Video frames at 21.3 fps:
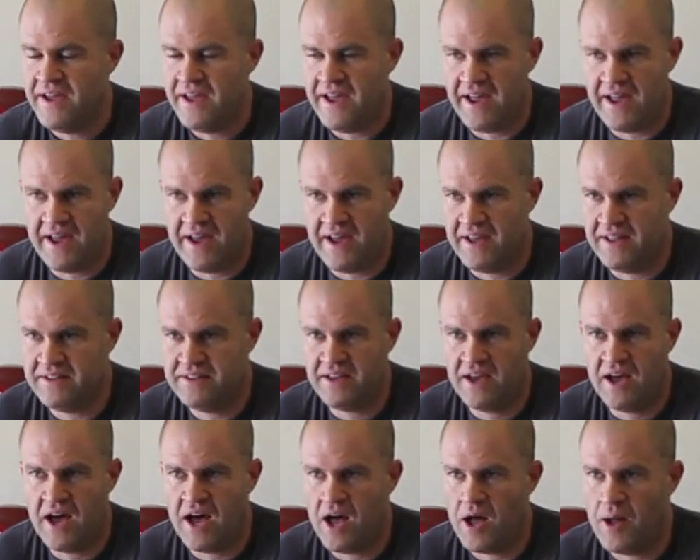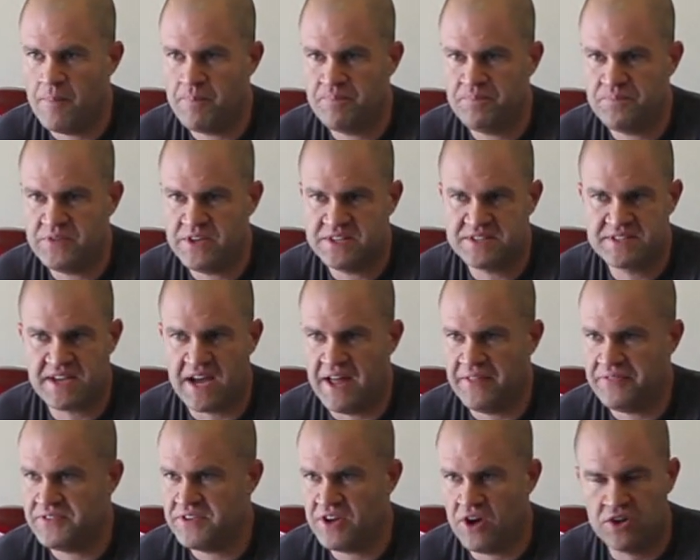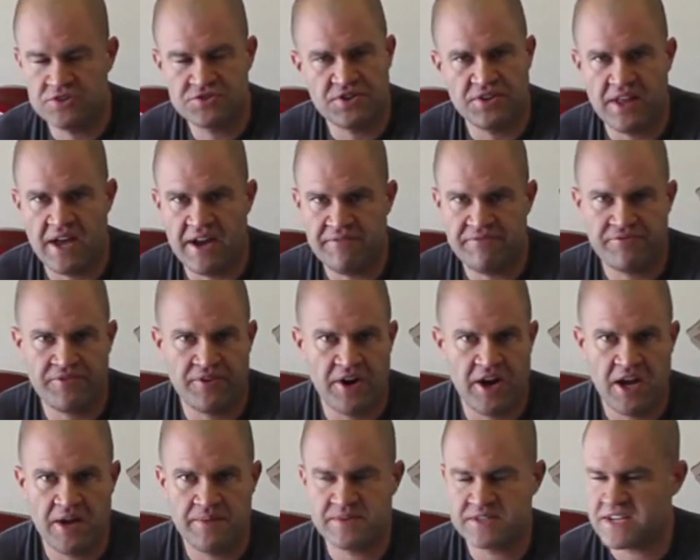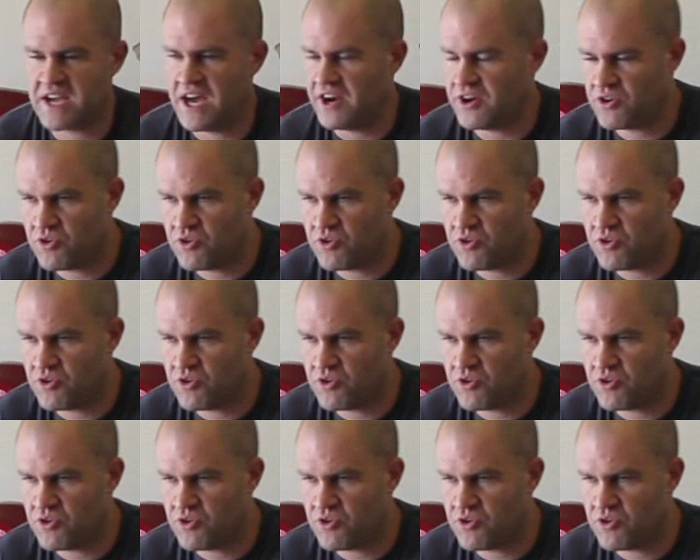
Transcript: and um, it's got the ultralight frame it's got